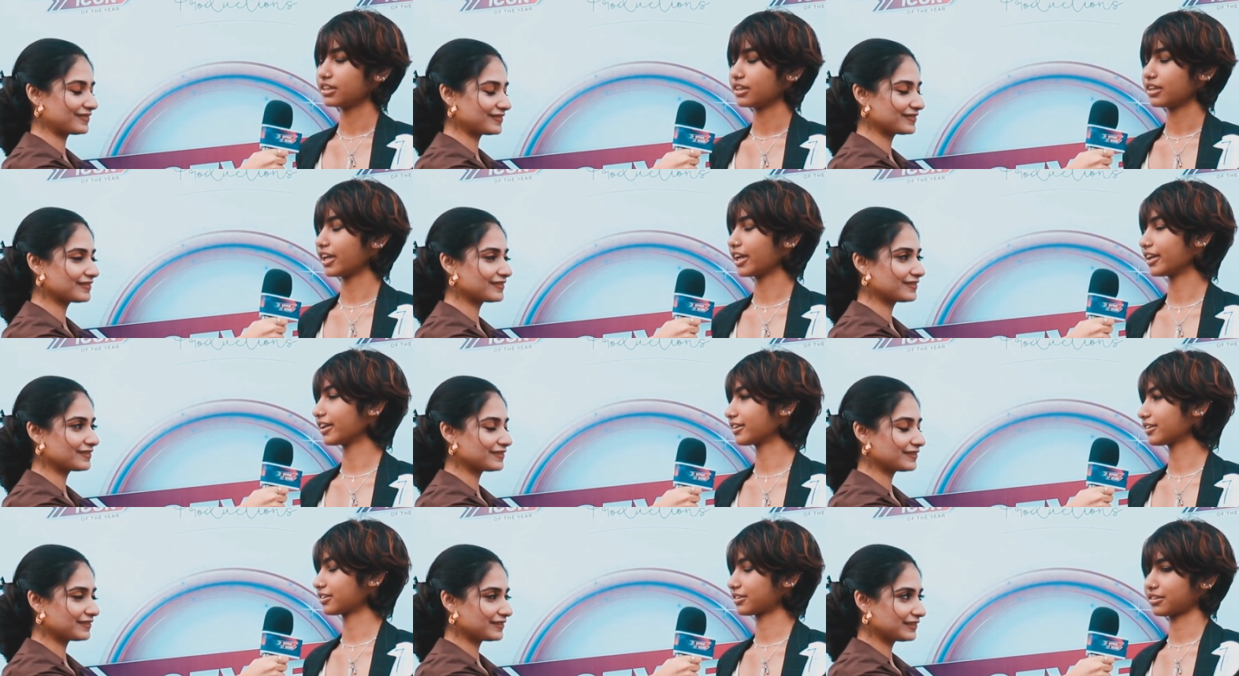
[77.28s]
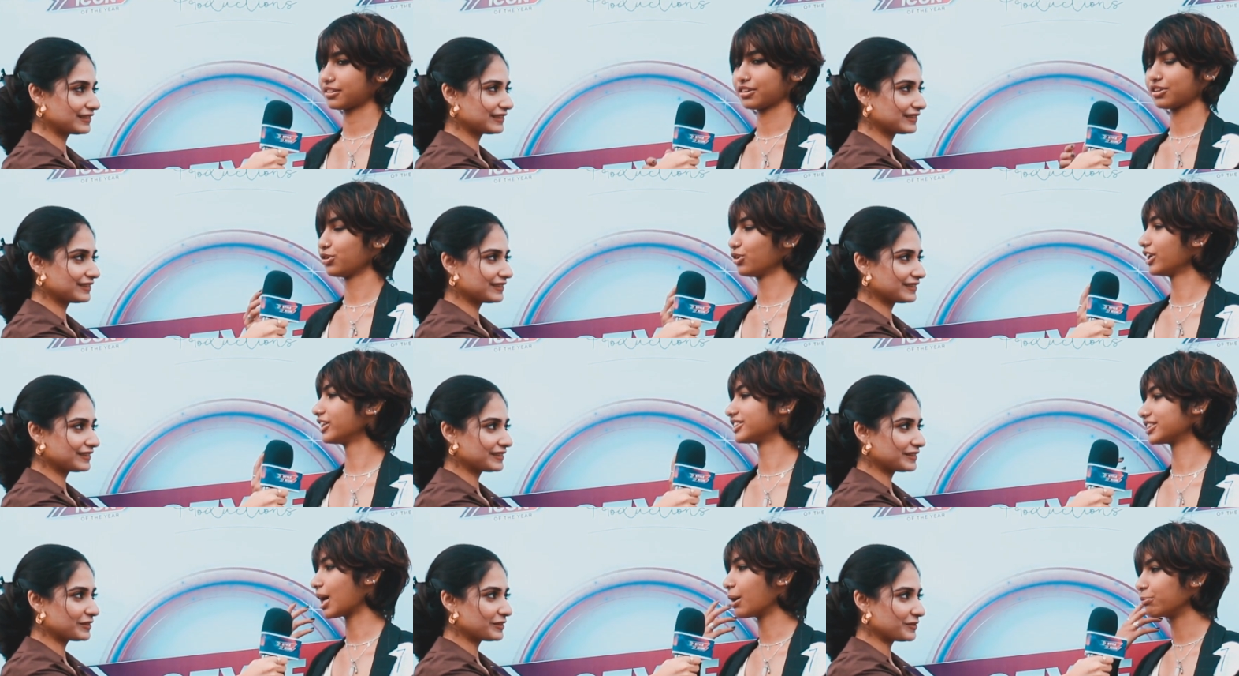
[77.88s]
Speaker 1: Like,
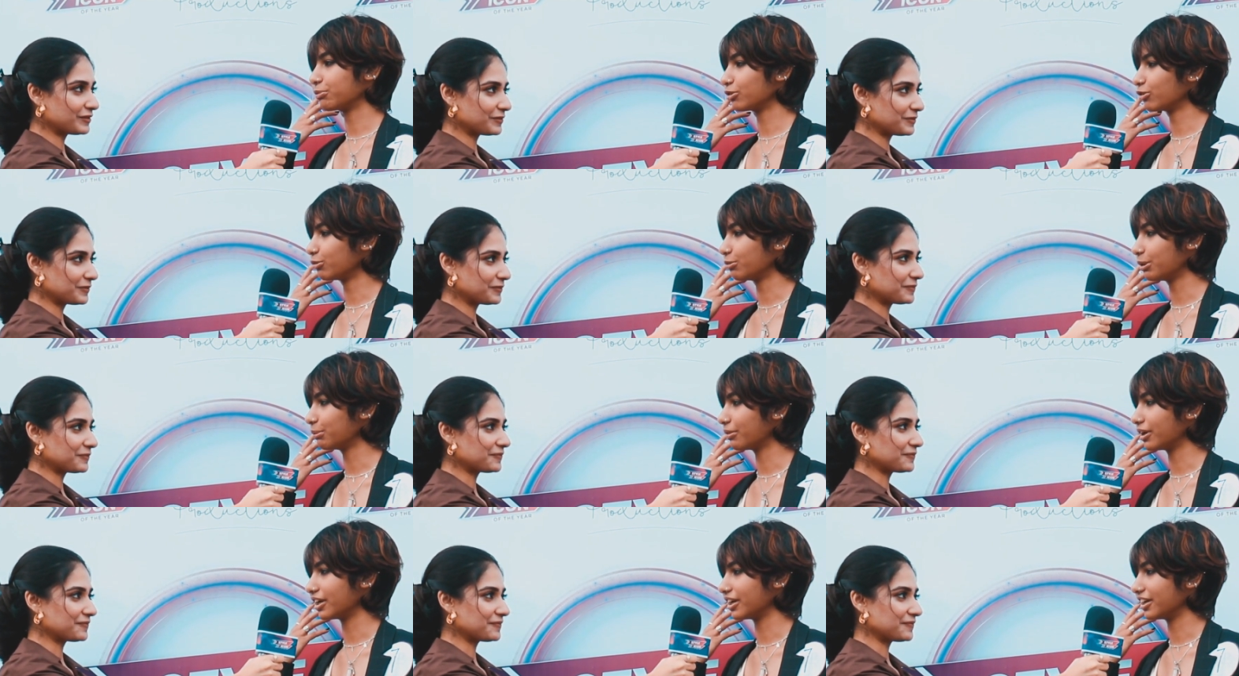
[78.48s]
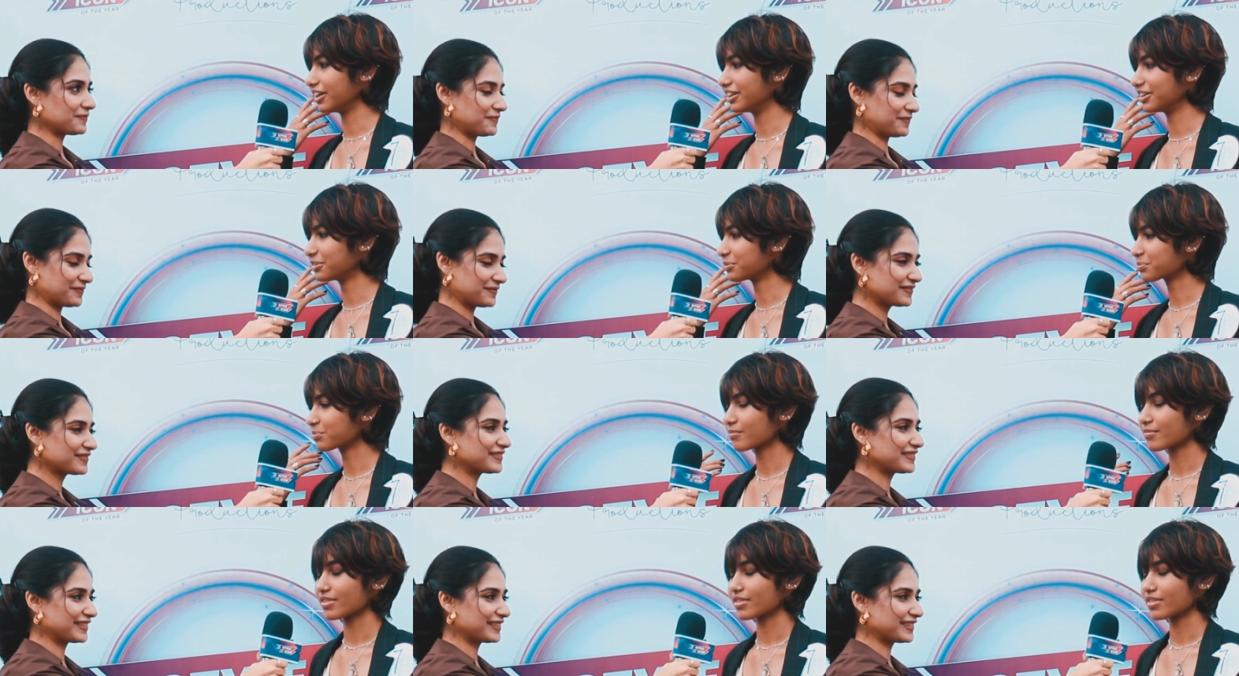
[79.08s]
good example would be my hair.